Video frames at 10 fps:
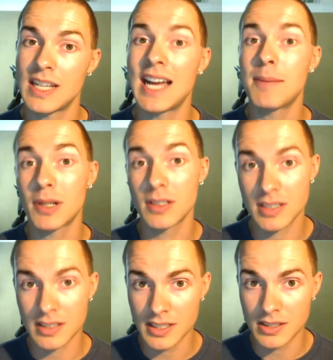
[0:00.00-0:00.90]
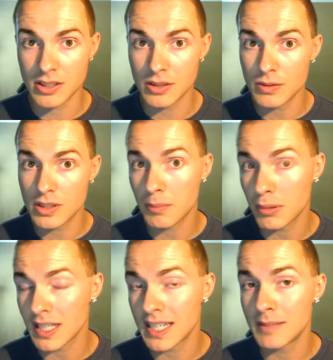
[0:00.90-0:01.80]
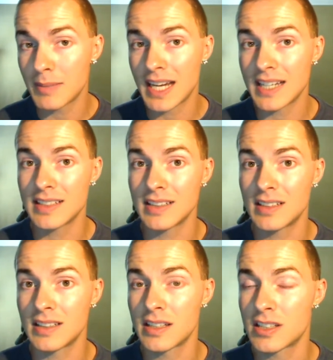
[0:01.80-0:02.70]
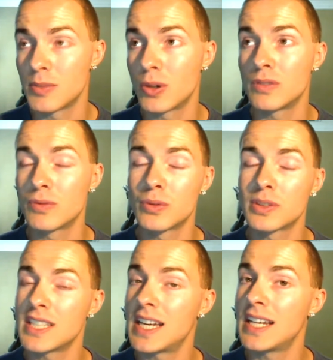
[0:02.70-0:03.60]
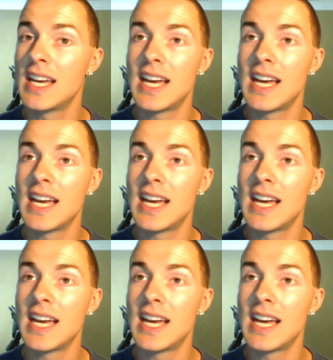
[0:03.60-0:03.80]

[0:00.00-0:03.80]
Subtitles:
I personally choose to play by the Smogon rule set.